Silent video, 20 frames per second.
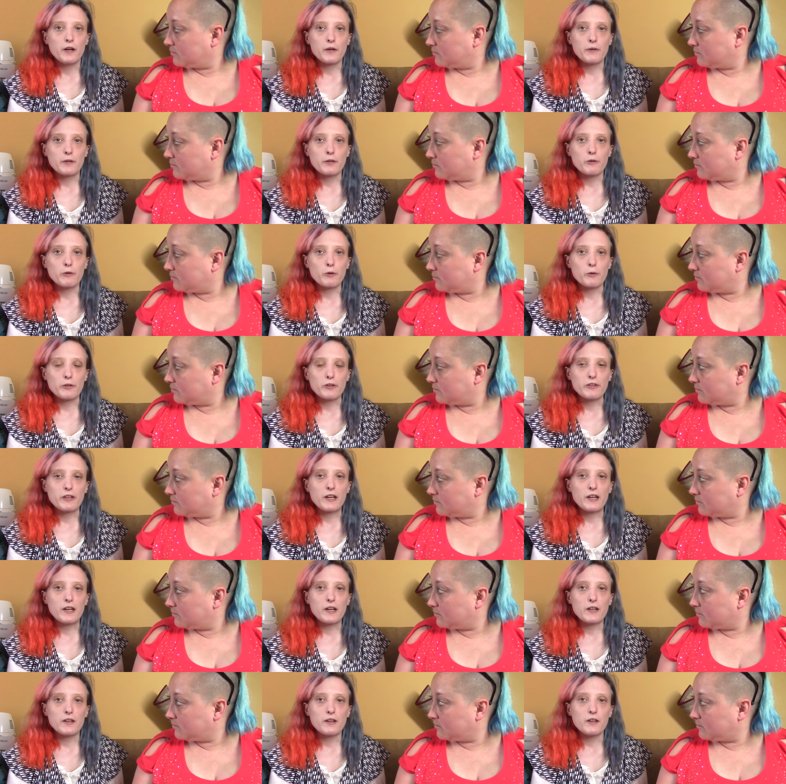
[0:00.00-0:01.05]
Speaker 1: You always
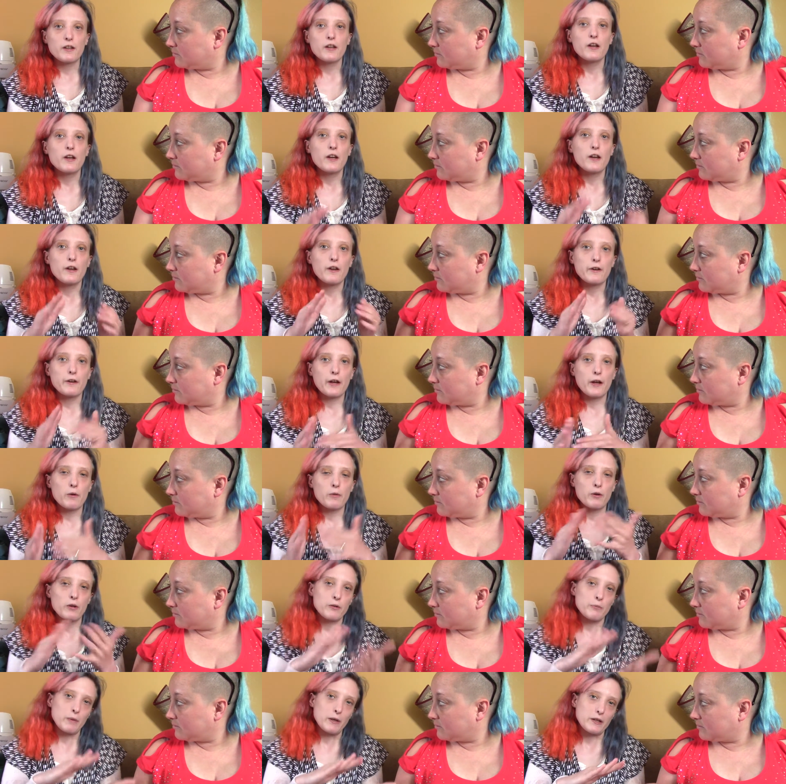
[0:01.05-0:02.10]
can't count
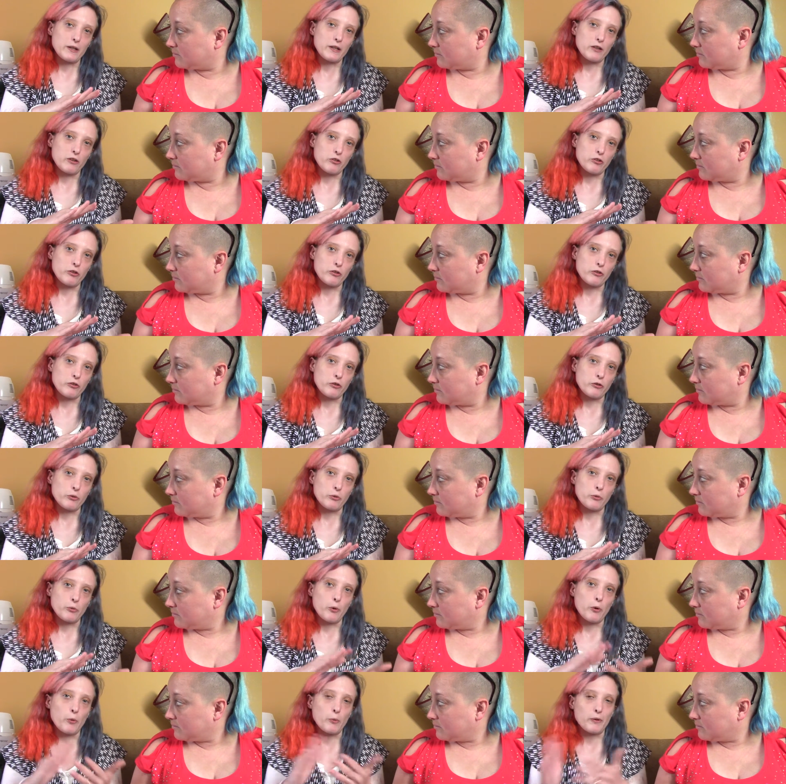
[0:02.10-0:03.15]
on medication to
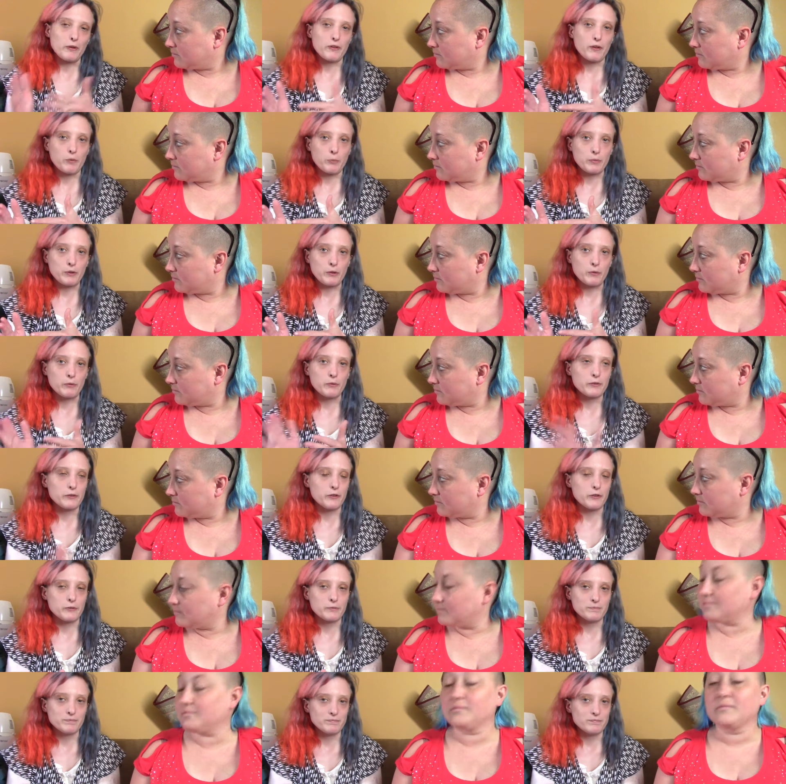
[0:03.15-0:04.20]
always help you.
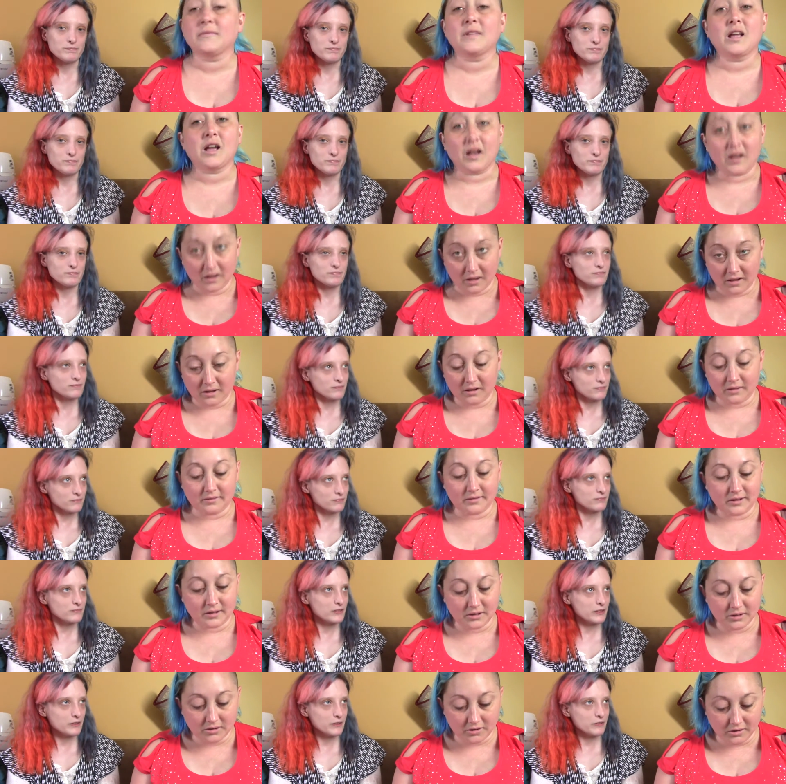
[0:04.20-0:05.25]

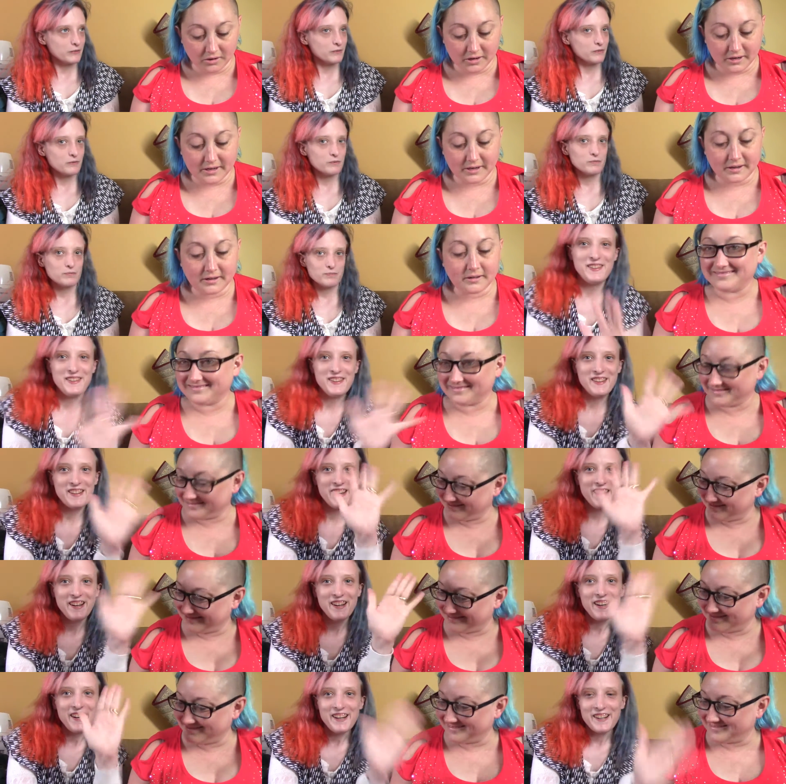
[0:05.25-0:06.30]
Speaker 2: So, agreed.
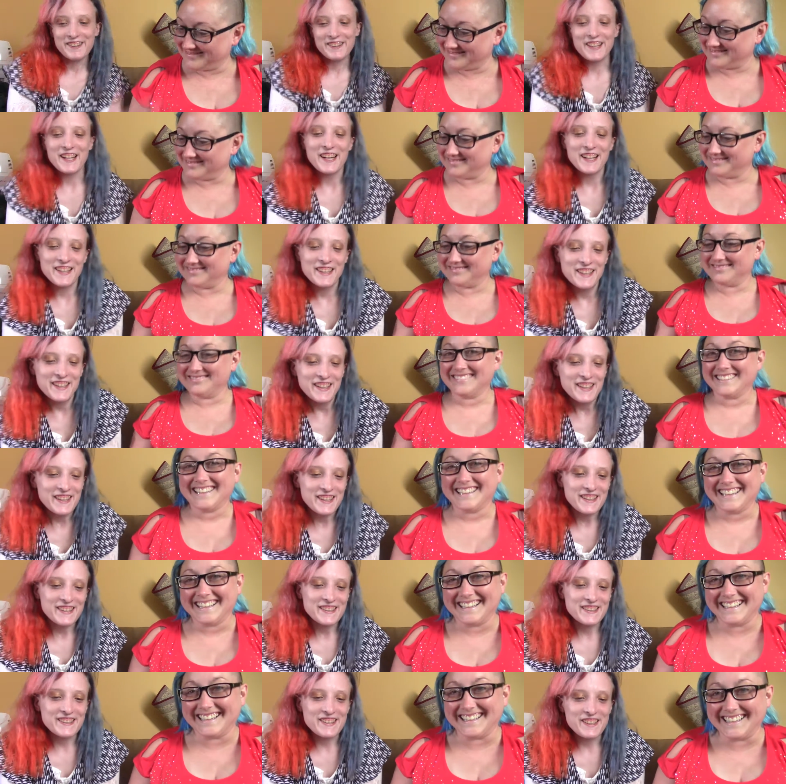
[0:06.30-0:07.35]
Speaker 1: Yeah. Okay,
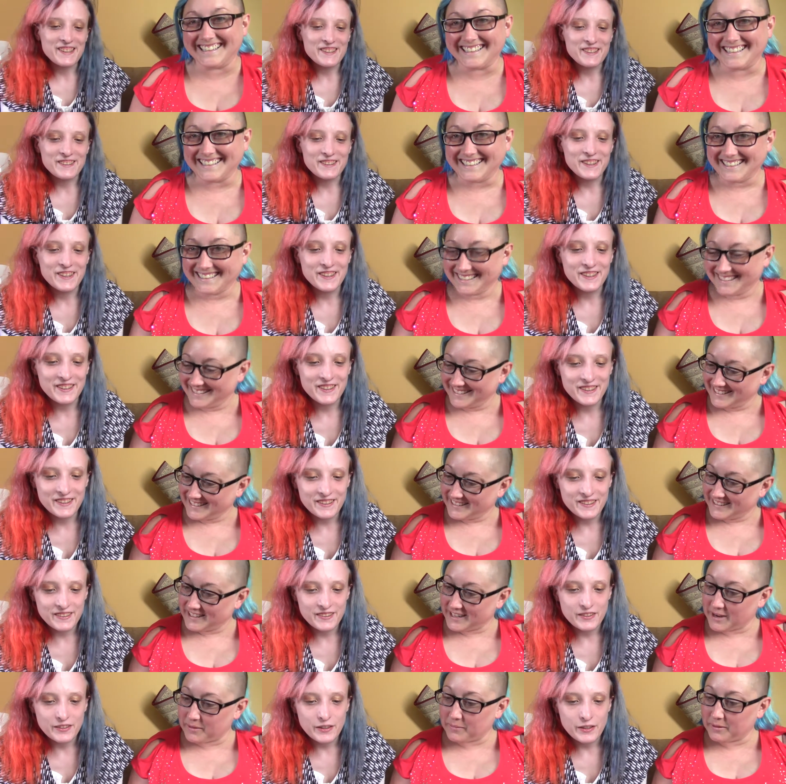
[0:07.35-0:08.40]
Speaker 2: so
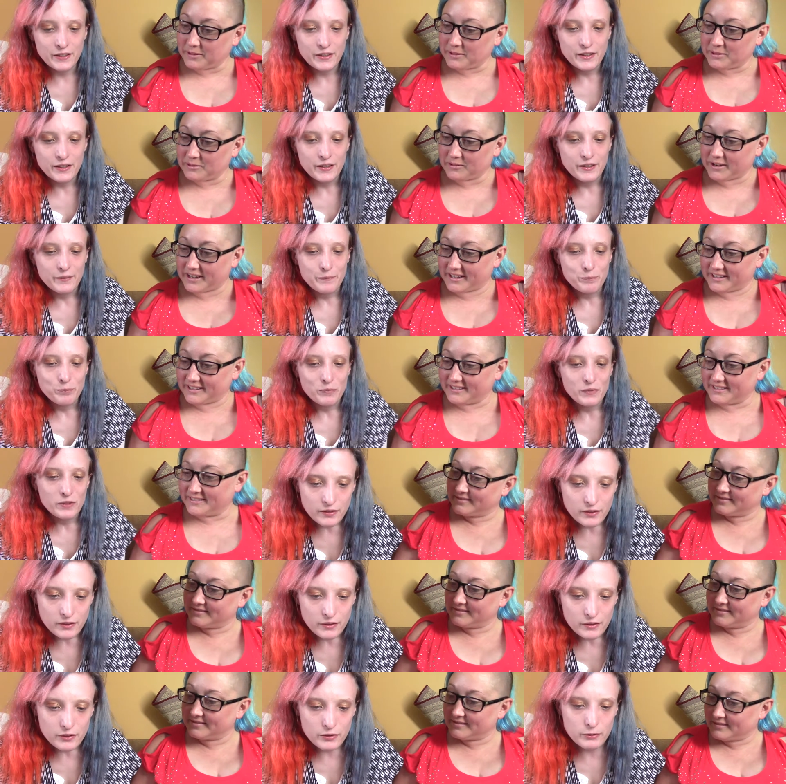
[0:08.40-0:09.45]
number 3.
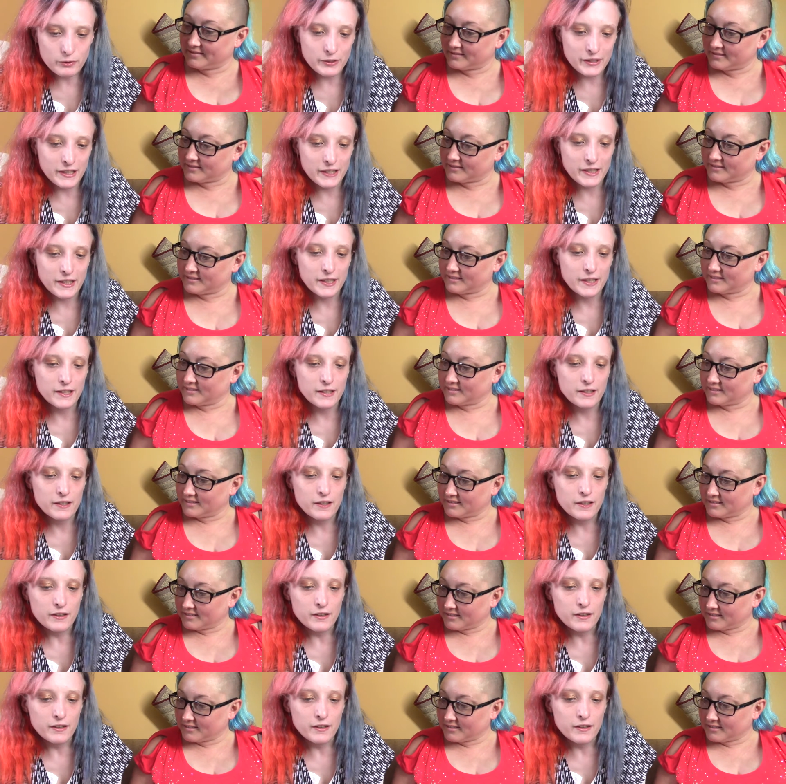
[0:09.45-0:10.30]
Speaker 1: You can